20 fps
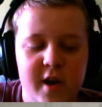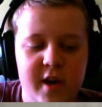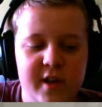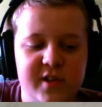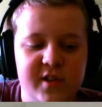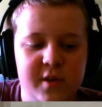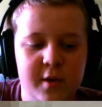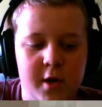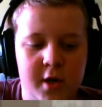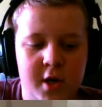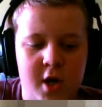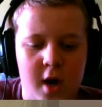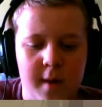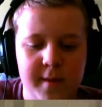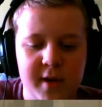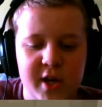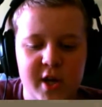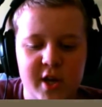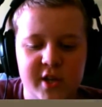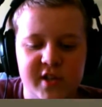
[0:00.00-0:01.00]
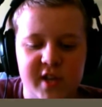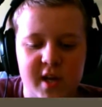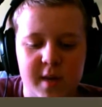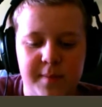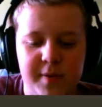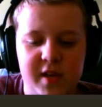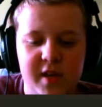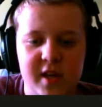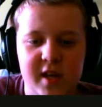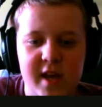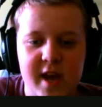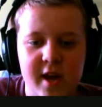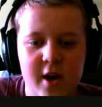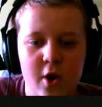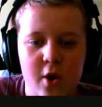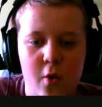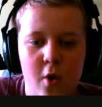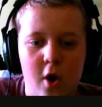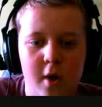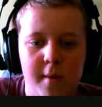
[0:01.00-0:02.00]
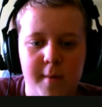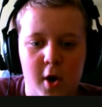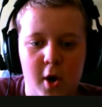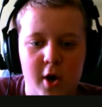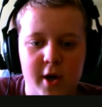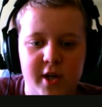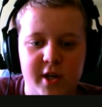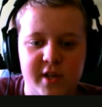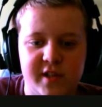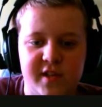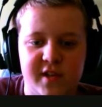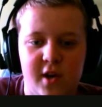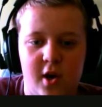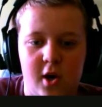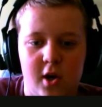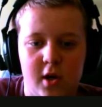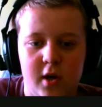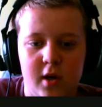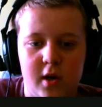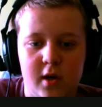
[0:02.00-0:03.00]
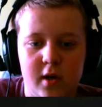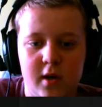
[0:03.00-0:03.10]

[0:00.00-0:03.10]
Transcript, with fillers: It's a common. It's like a piano harmonica song.